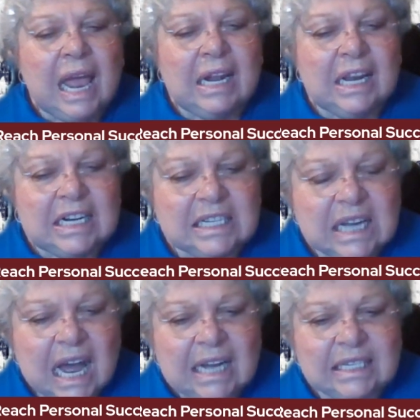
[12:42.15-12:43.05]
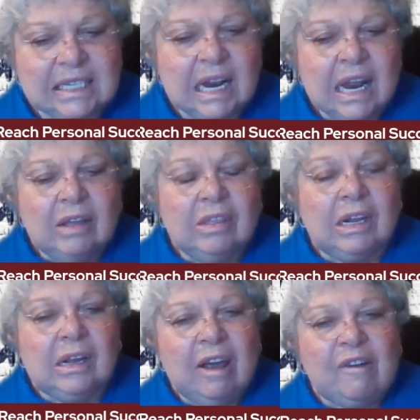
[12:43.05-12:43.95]
and discuss
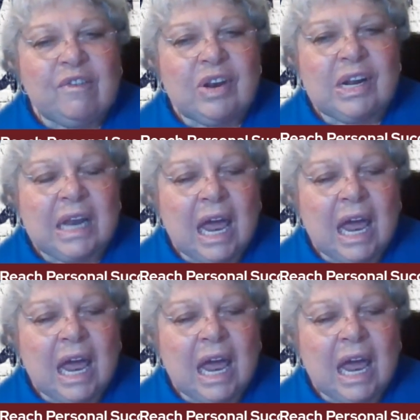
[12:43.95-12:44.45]
the different